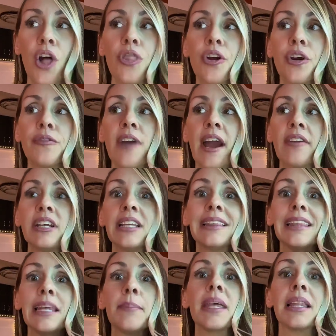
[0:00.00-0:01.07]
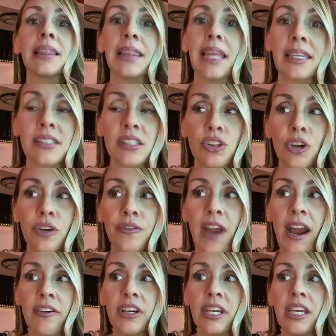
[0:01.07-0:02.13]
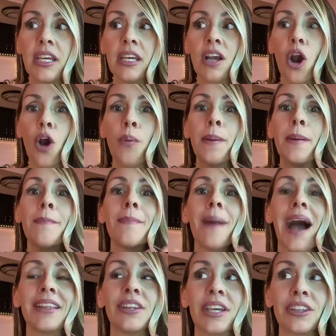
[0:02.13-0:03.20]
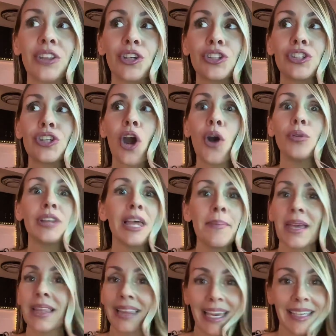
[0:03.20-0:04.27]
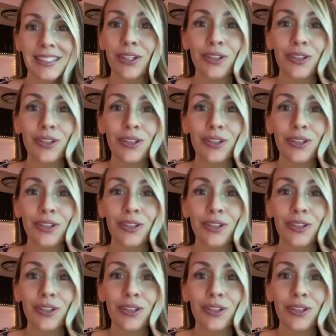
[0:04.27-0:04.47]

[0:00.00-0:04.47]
they're very limitless, they're very open mind, like they're so limitless.